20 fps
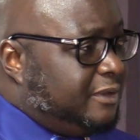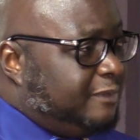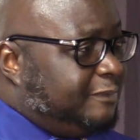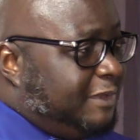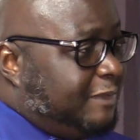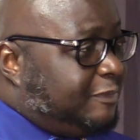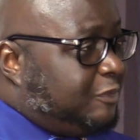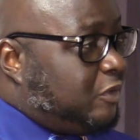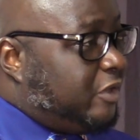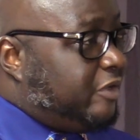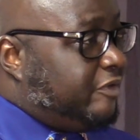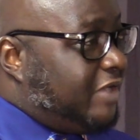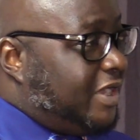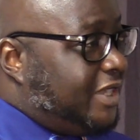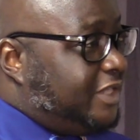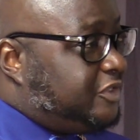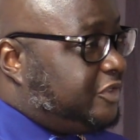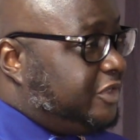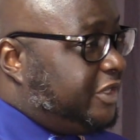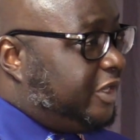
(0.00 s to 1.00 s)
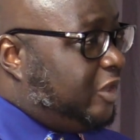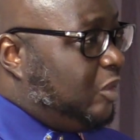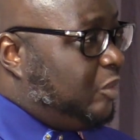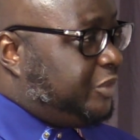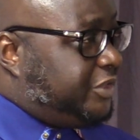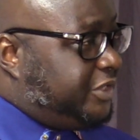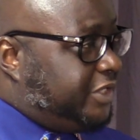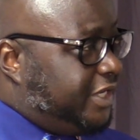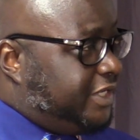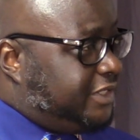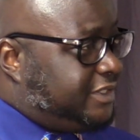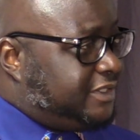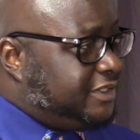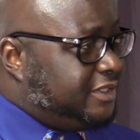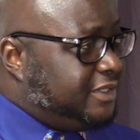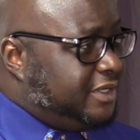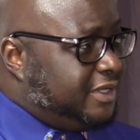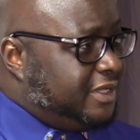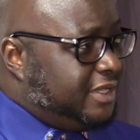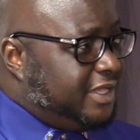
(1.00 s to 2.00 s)
people who are ready to negotiate
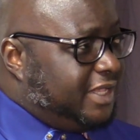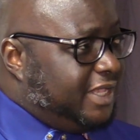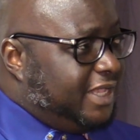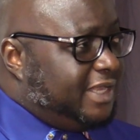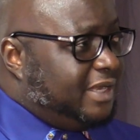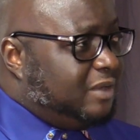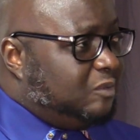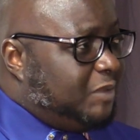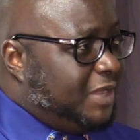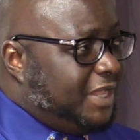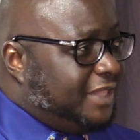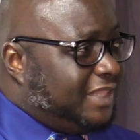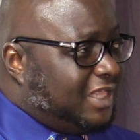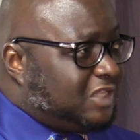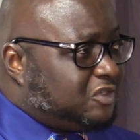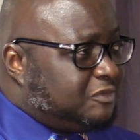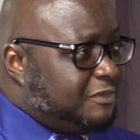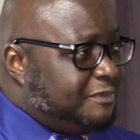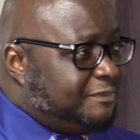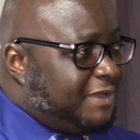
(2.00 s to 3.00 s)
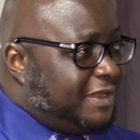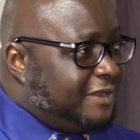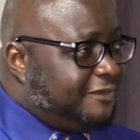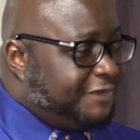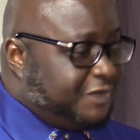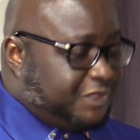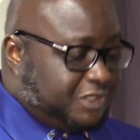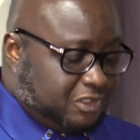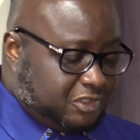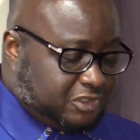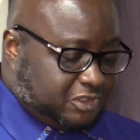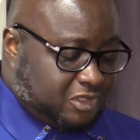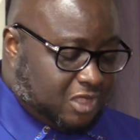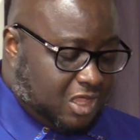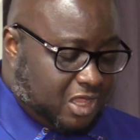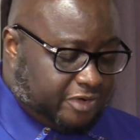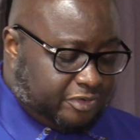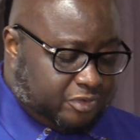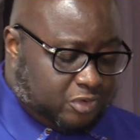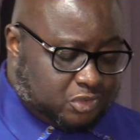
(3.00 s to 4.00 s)
in a way that will be beneficial to
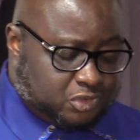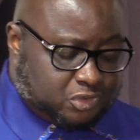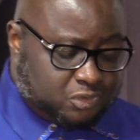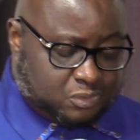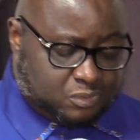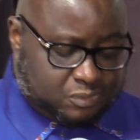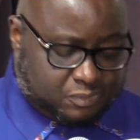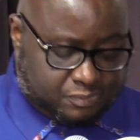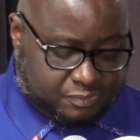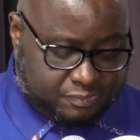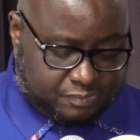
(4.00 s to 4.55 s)
Ghana also.